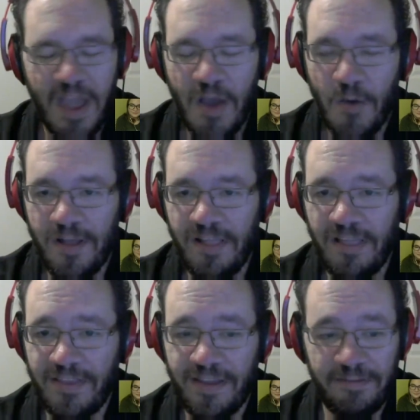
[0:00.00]

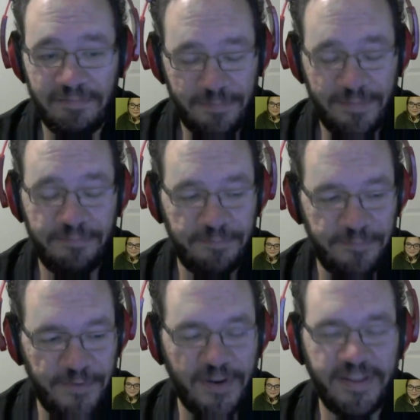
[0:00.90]
Well,
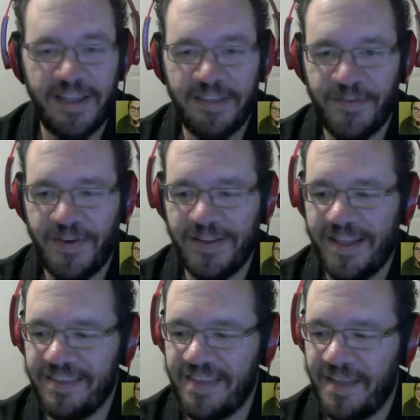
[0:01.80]
very nice, very
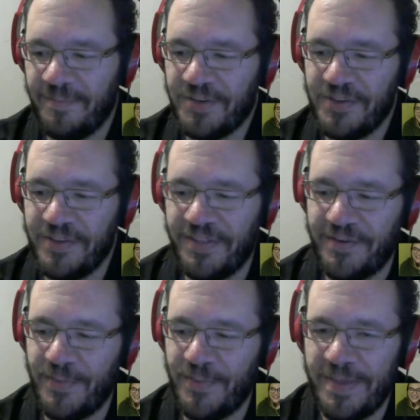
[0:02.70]
nice. I'm sure that
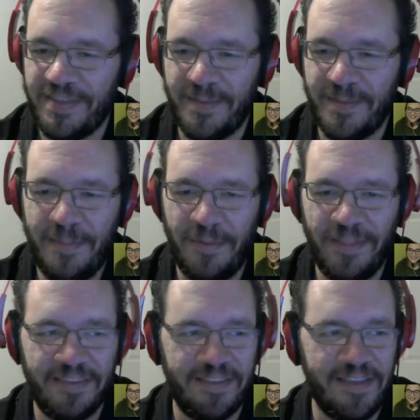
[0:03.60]
there will be some people
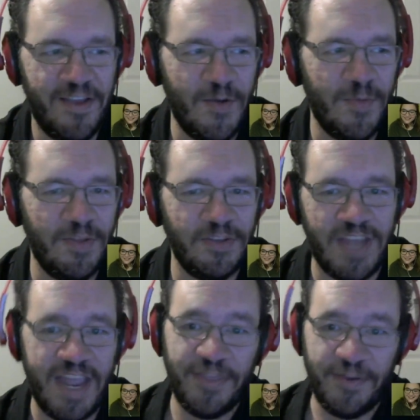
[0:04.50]
listening who will
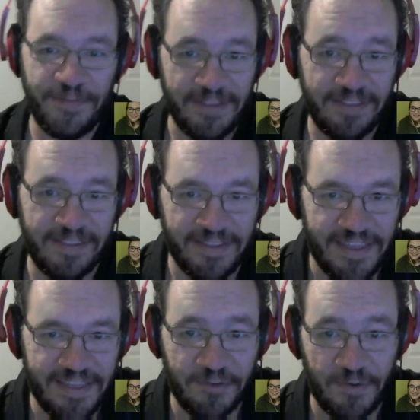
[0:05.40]
shake their fist at
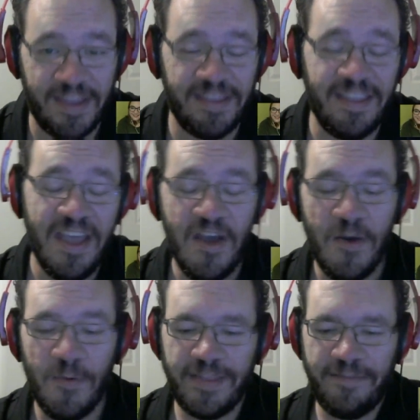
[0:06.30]
the screen
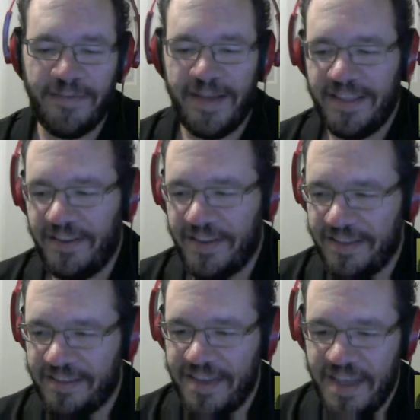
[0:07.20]
when they find out,
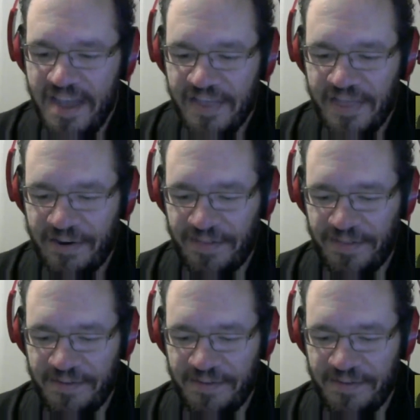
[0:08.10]
because there